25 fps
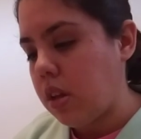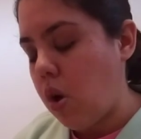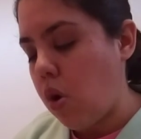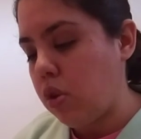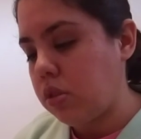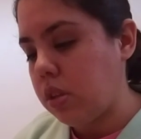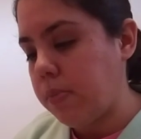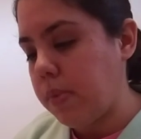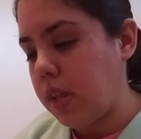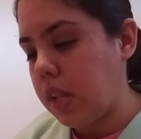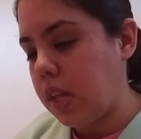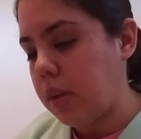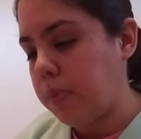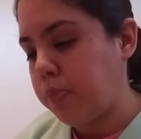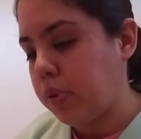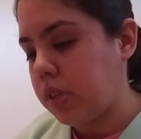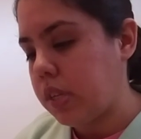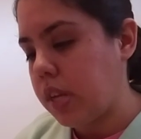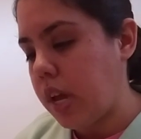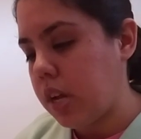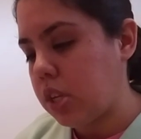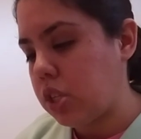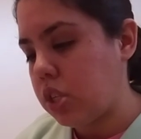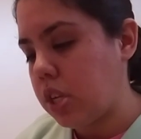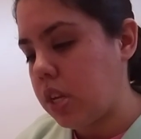Ultimately,
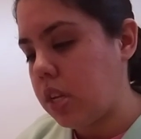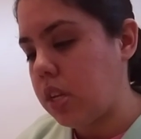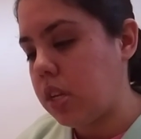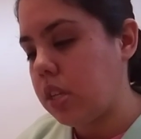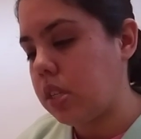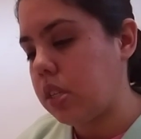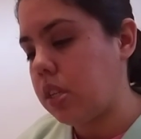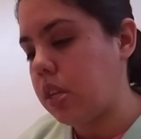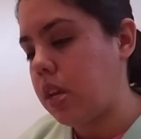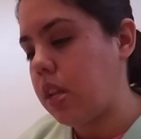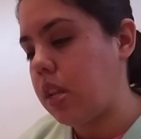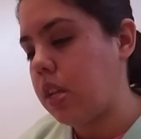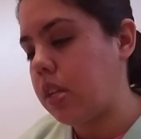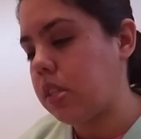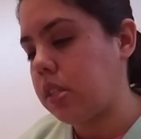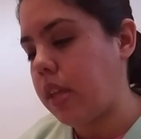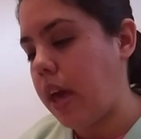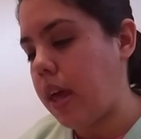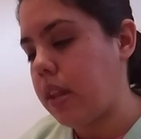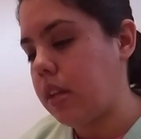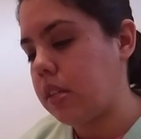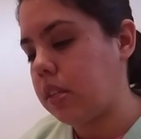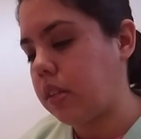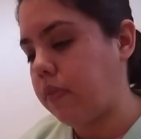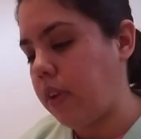protection and
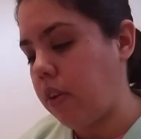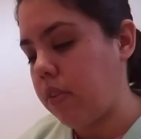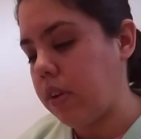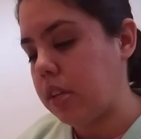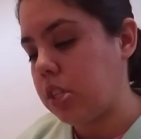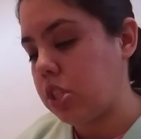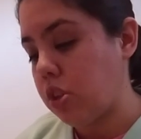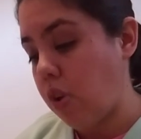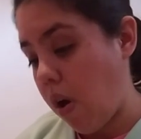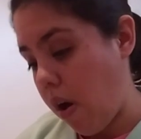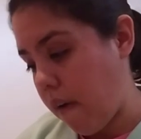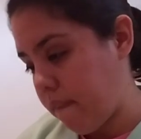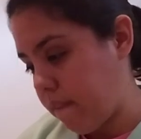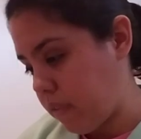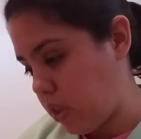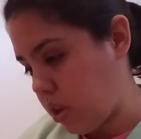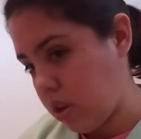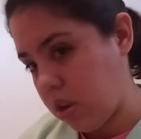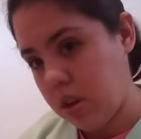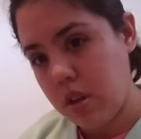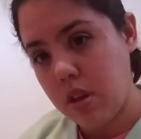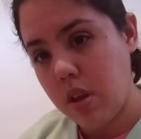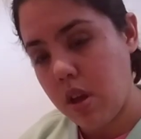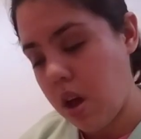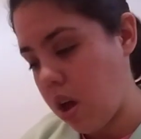that it's very soft.
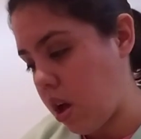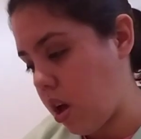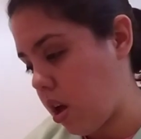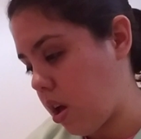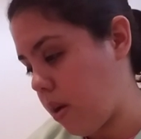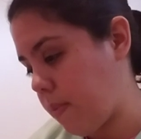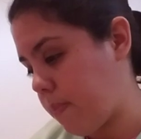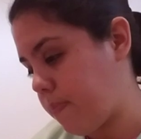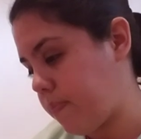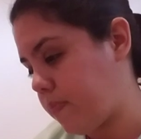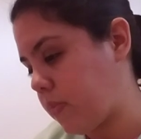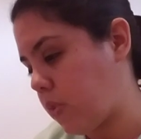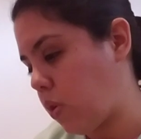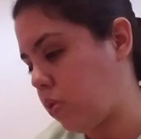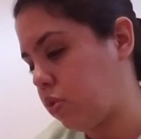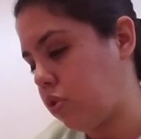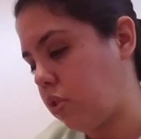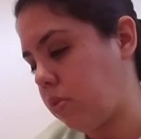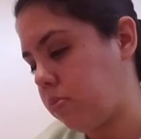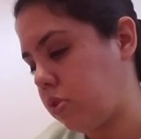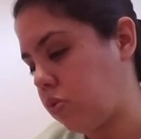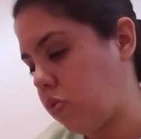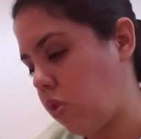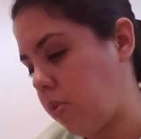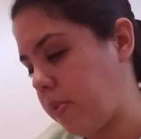Um,
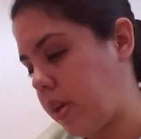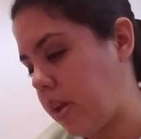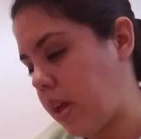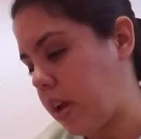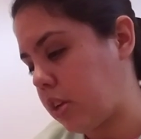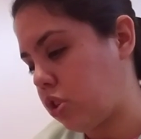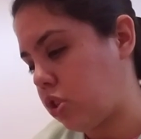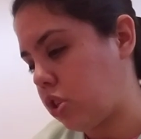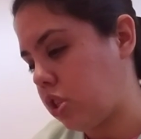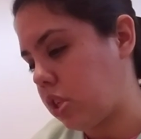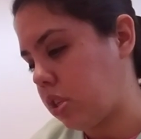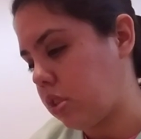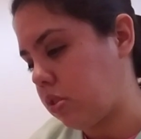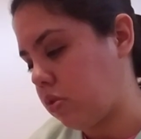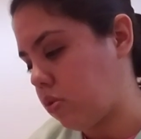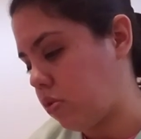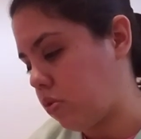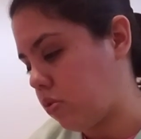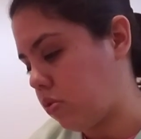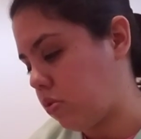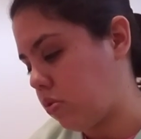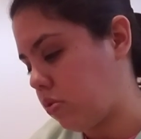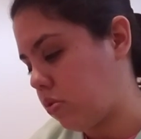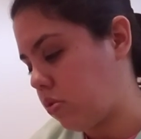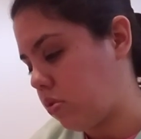ultra absorbent, extra
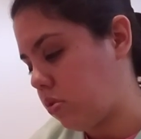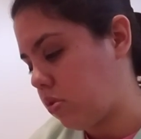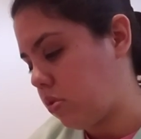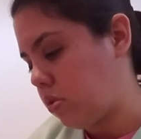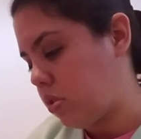gentle.